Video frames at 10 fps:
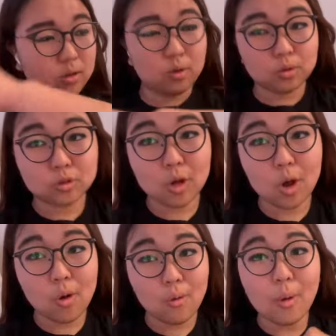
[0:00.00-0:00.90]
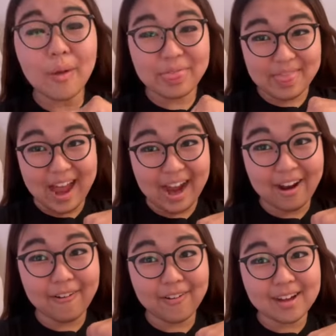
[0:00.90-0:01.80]
also
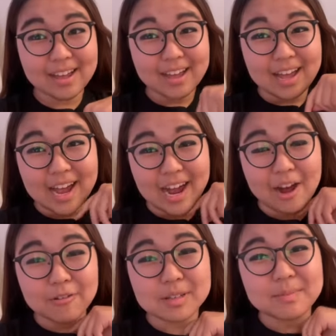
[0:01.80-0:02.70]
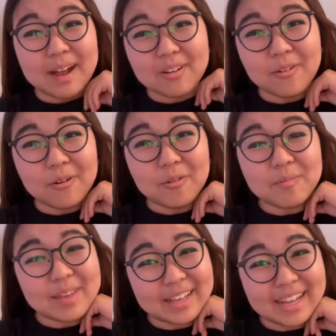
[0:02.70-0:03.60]
now I was back home
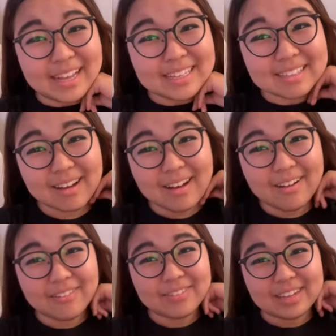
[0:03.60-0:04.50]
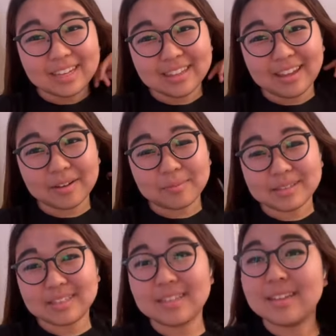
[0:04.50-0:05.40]
because of the like
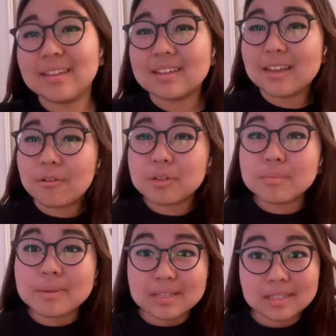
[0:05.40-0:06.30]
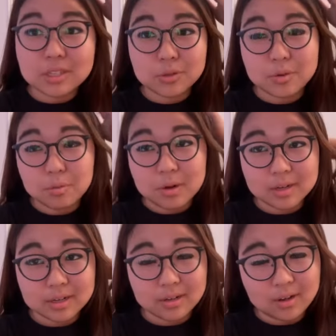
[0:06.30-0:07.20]
busyness. I was busy doing
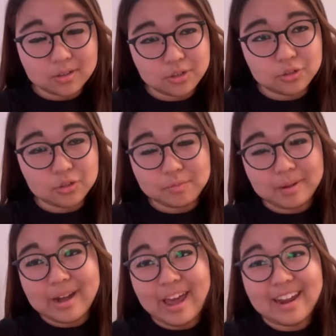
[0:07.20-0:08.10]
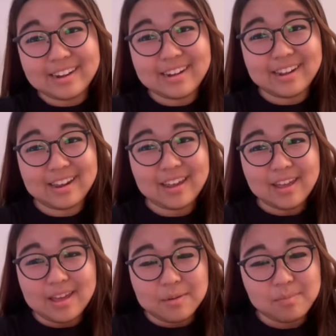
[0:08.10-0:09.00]
work on YouTube but editing
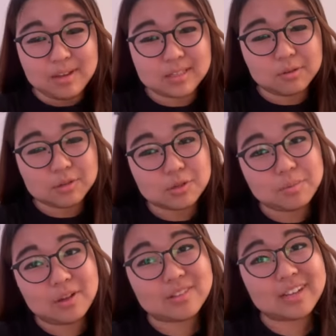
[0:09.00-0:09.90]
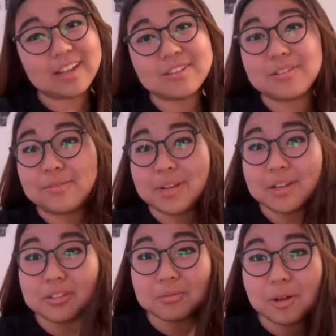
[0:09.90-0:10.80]
because I was posting a new
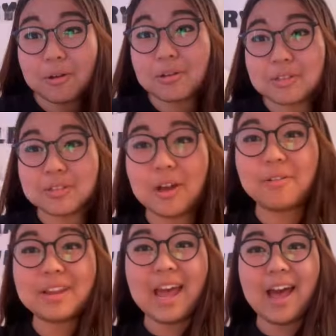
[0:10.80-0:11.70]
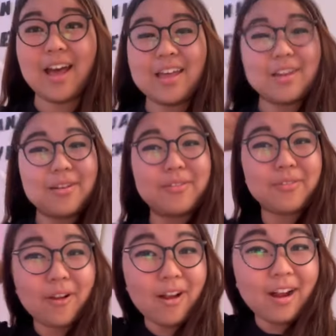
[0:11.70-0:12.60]
video tomorrow. So yeah,
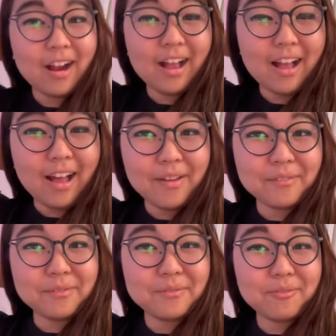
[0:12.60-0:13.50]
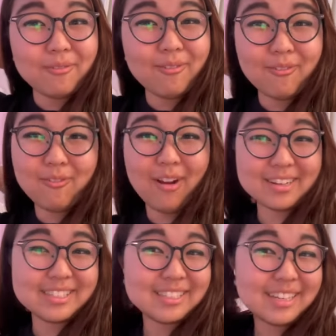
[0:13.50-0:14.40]
for
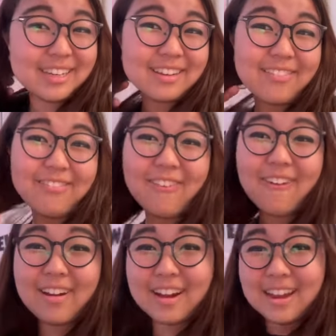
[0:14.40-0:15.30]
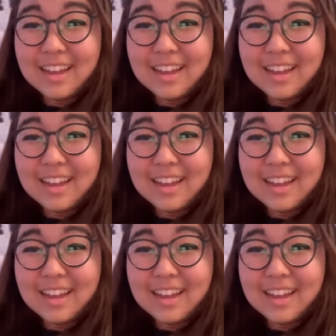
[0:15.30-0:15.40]
watching for